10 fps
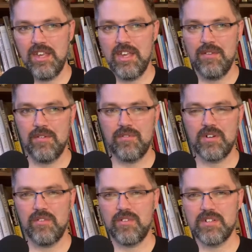even
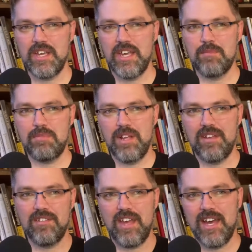for taking
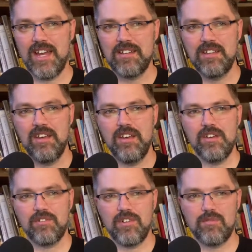place at
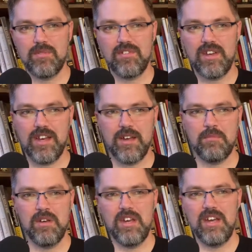Christmas
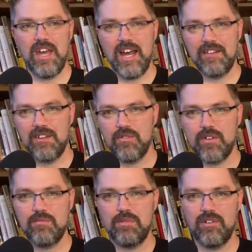time at the
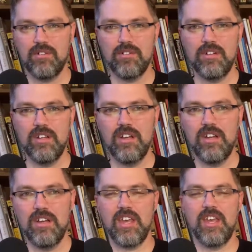North Pole.
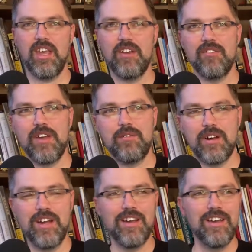You know, if I were
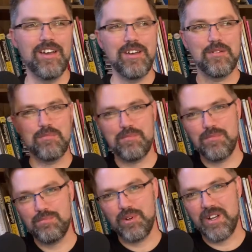
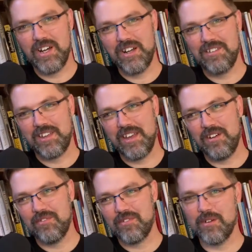put it on a
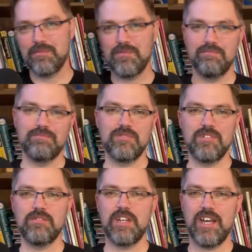scale from
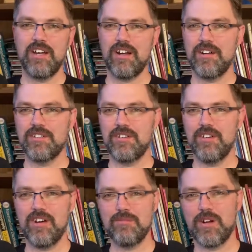Die Hard to
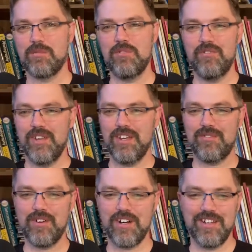Hallmark movie, as
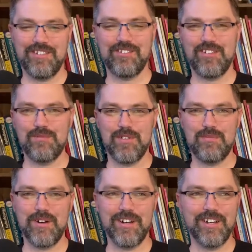far as Christmas
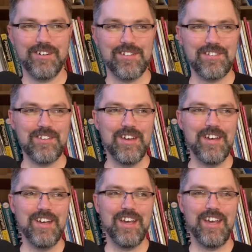spirit goes,
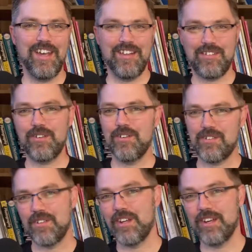it's
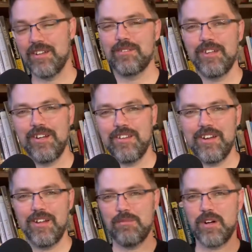closer to, you know, the
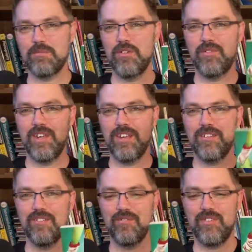Hallmark movie
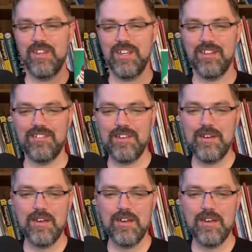feelings,